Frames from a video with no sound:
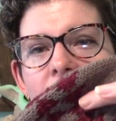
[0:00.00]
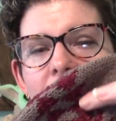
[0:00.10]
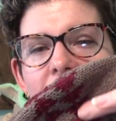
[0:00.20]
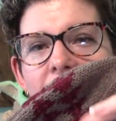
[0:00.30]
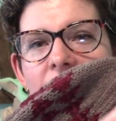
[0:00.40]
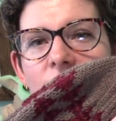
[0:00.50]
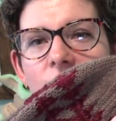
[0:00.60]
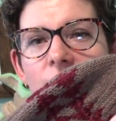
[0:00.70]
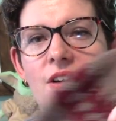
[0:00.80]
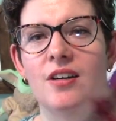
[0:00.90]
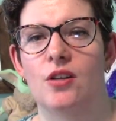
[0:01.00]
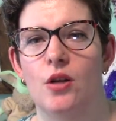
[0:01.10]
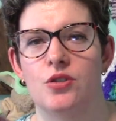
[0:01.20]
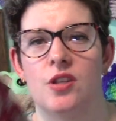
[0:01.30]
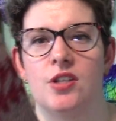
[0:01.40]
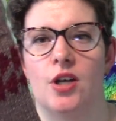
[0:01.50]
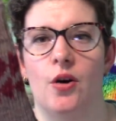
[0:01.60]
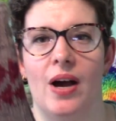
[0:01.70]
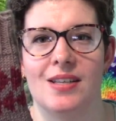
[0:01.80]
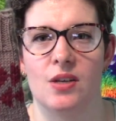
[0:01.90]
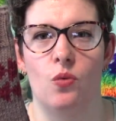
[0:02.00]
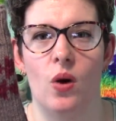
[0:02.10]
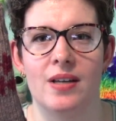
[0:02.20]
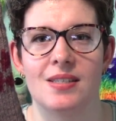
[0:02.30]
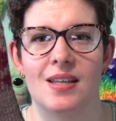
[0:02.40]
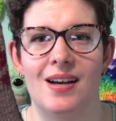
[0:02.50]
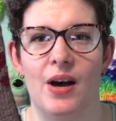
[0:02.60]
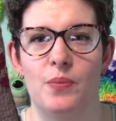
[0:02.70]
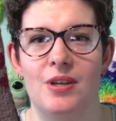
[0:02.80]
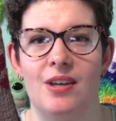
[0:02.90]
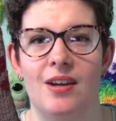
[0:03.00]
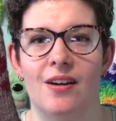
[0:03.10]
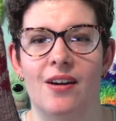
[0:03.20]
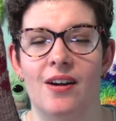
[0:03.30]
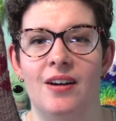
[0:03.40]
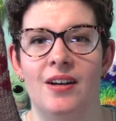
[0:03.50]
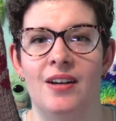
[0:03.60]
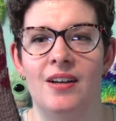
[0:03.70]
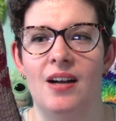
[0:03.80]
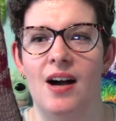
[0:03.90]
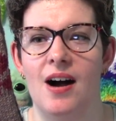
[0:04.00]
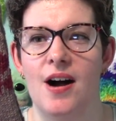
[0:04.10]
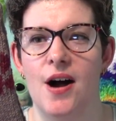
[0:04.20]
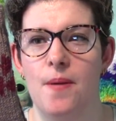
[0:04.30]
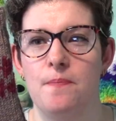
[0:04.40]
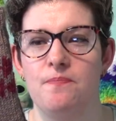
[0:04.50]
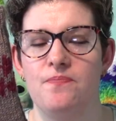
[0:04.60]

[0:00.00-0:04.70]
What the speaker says: here close to the toe as it was up here on